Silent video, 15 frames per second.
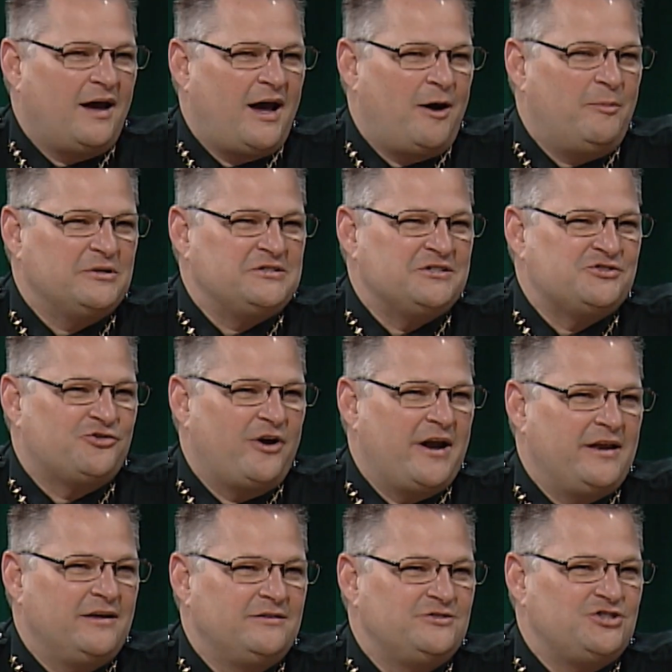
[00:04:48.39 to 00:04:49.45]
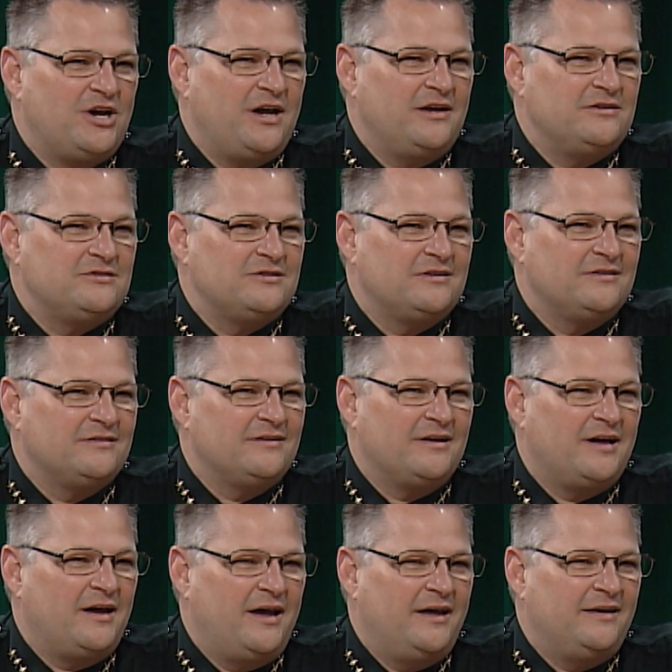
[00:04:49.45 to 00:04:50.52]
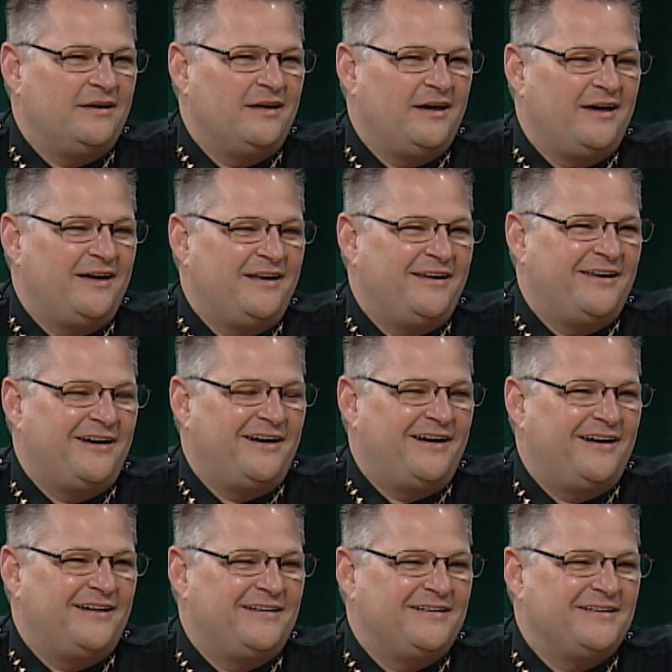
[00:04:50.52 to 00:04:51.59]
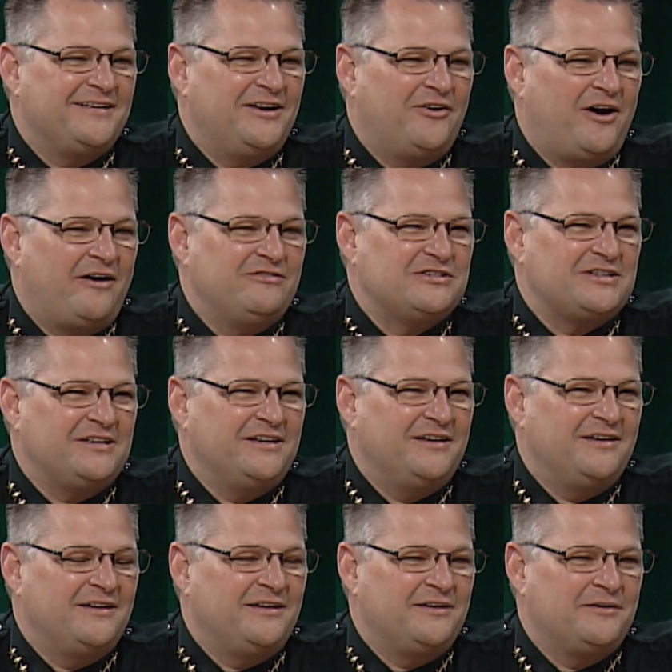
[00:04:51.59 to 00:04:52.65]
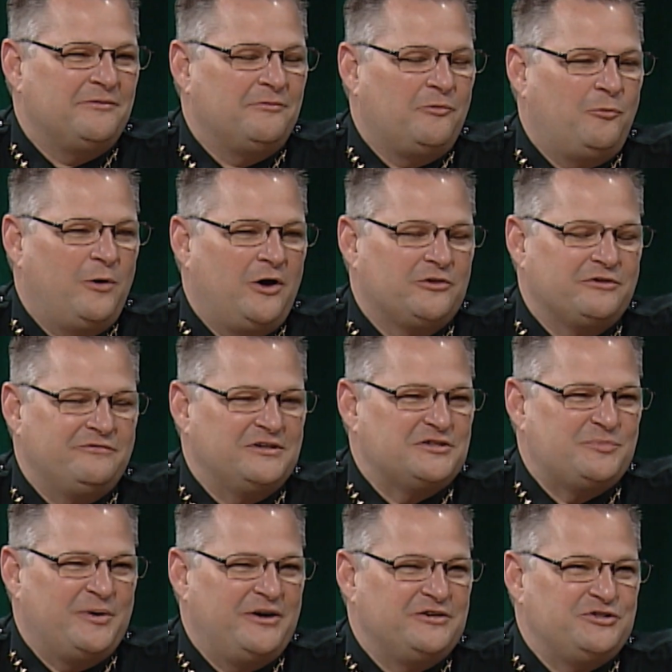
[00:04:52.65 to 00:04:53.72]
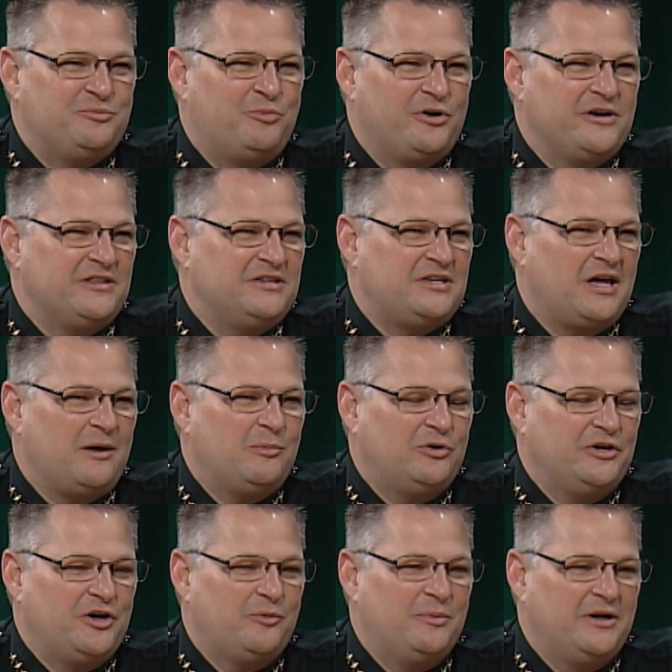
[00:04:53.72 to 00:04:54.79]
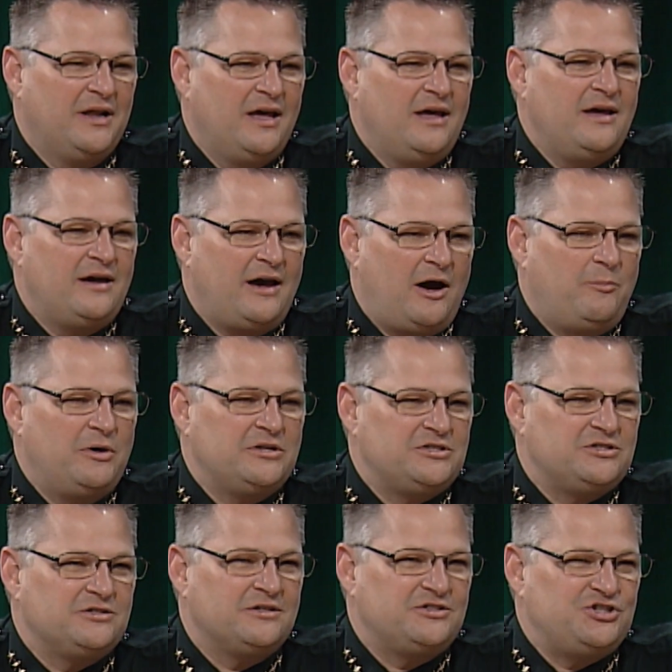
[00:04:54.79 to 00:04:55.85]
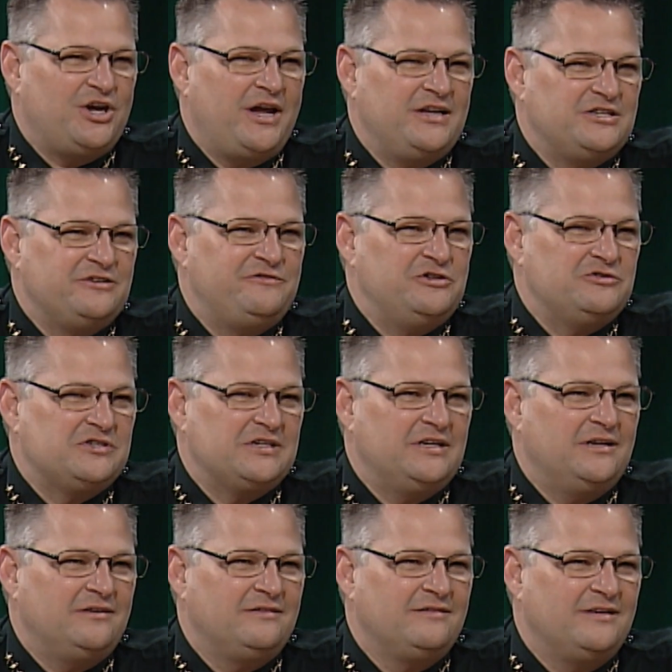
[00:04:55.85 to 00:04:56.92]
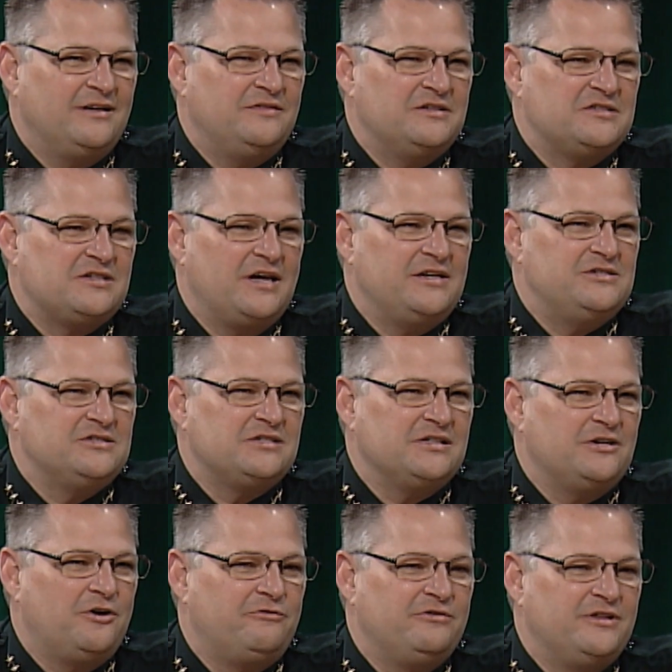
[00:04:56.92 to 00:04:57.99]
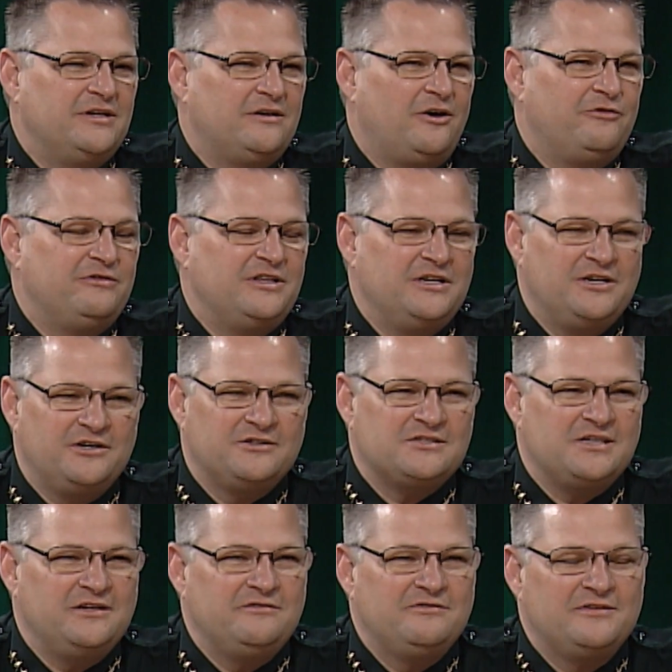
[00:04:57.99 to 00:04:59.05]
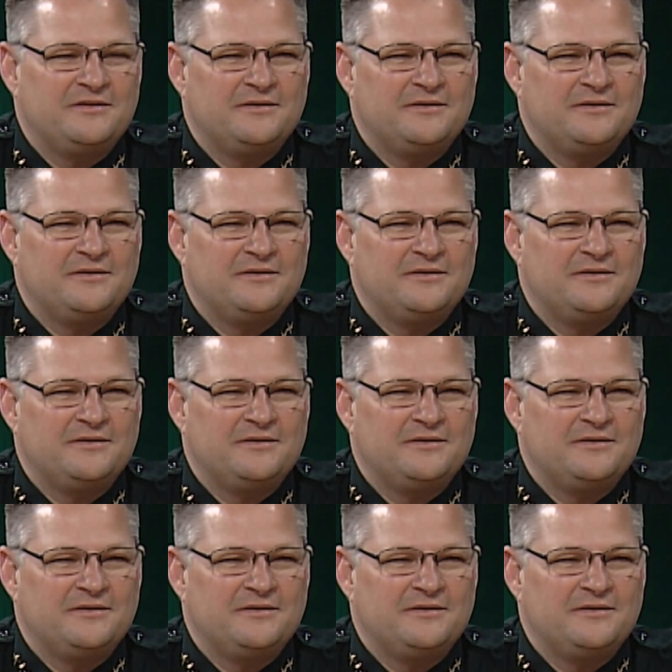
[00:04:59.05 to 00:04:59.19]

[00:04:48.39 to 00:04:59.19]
How much has training changed? And obviously, wealth of experience you bring to the table here. But how much change have you seen in this agency over the years, Steve?